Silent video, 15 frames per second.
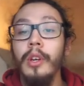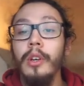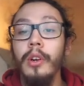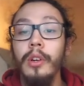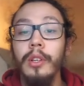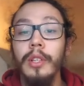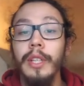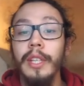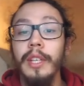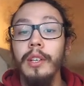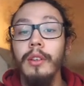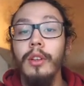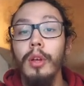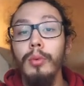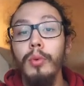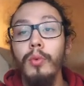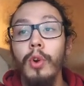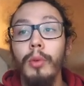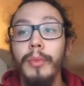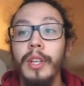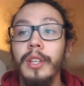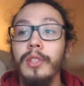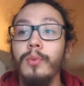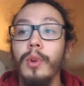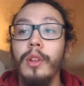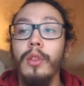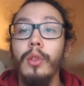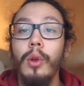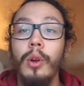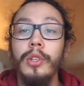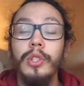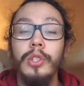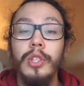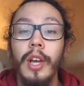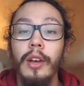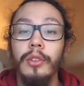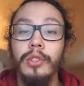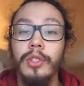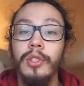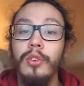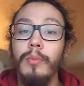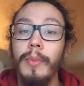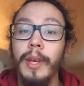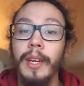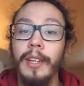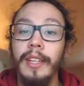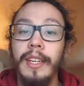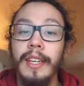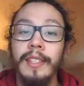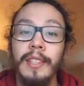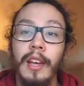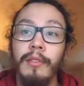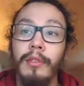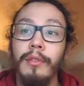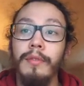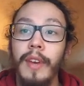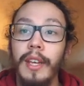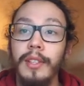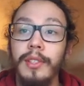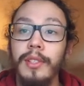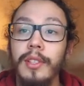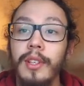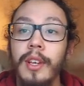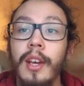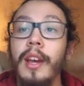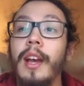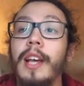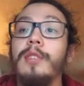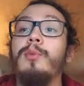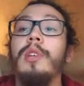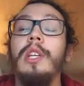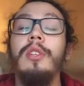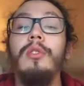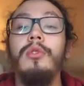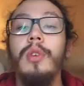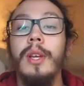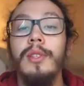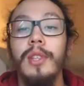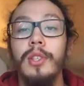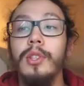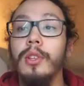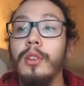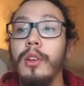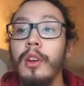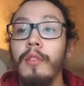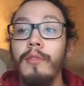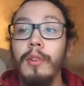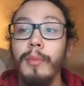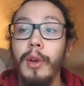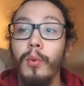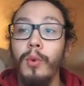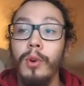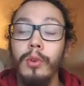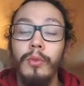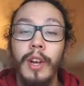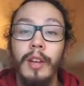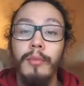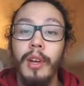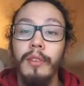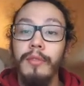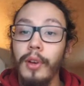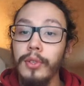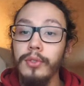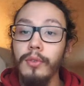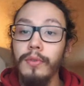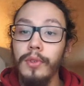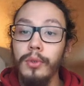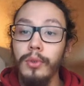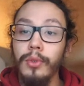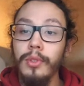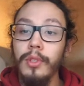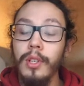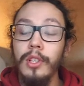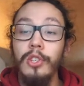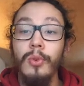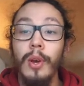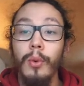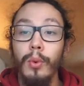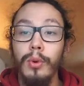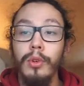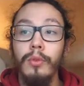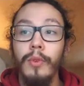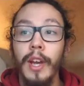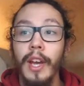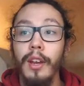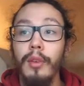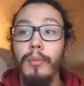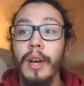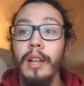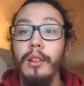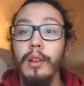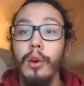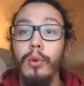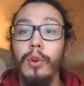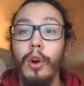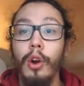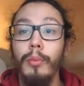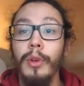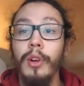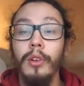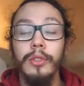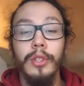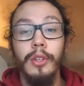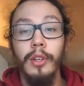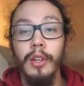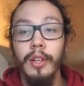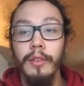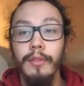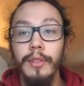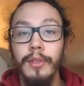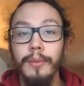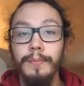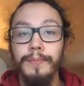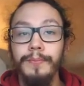Currently, global warming is one of the largest challenges humanity has ever faced, as we need to transition from a world ran by fossil fuels into a world ran by low-carbon alternatives.